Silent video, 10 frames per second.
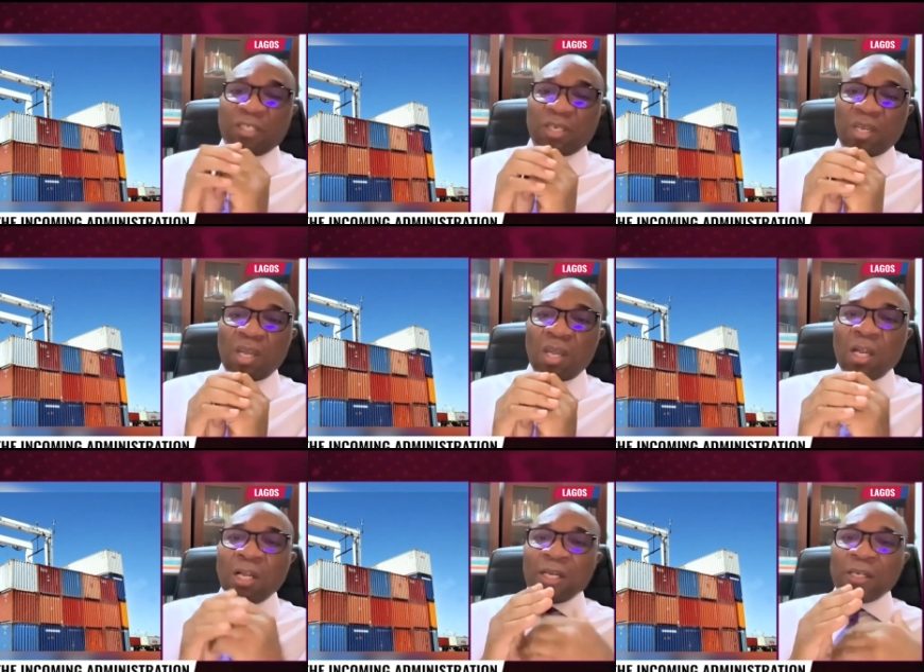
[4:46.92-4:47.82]
interpret.
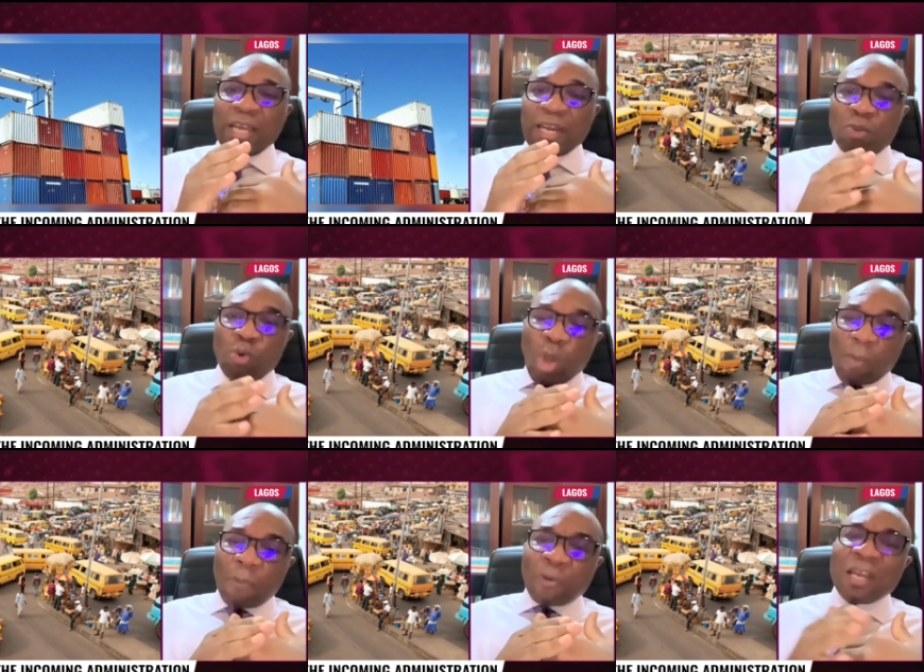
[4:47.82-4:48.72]
Mm.
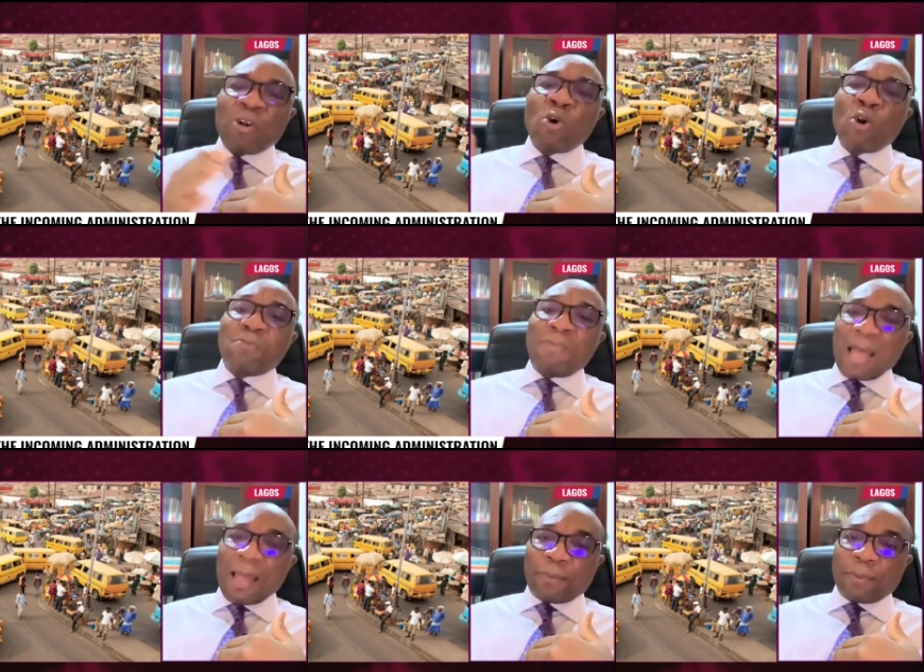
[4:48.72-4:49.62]
They need to come up with a
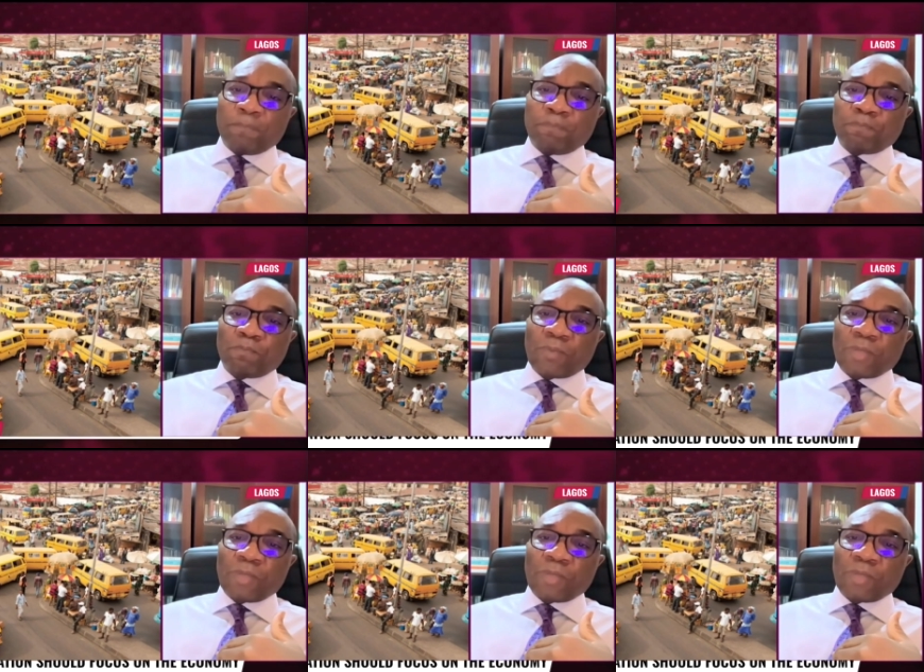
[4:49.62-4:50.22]
roadmap,